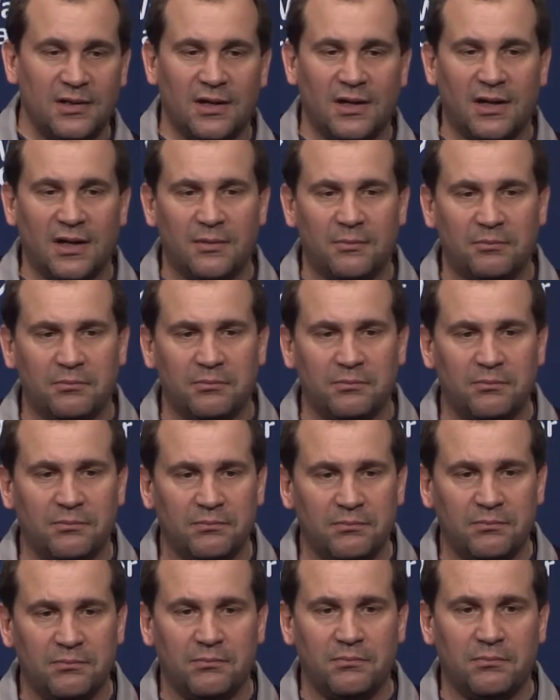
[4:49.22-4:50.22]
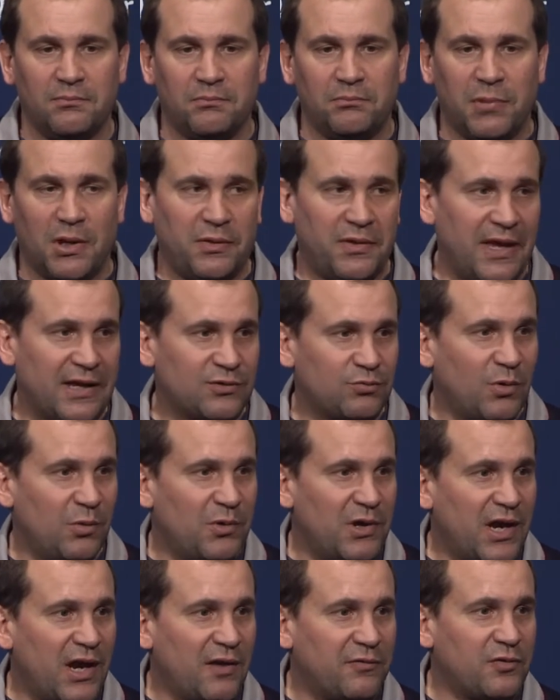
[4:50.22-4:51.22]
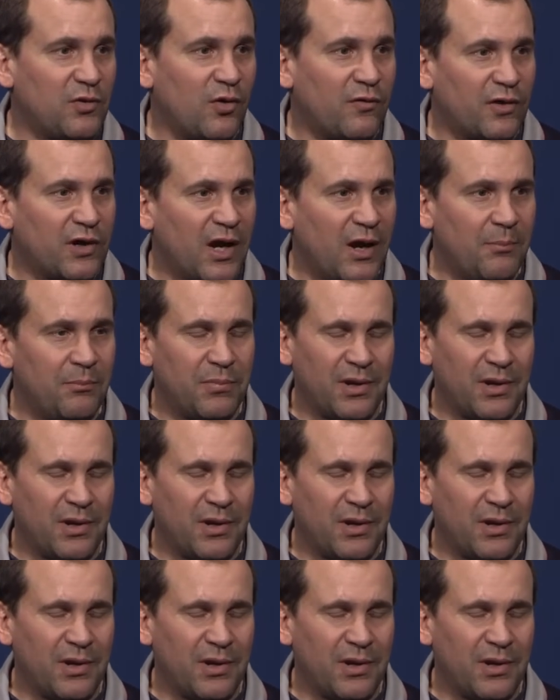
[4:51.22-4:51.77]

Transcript: Um, but that's what we have to overcome.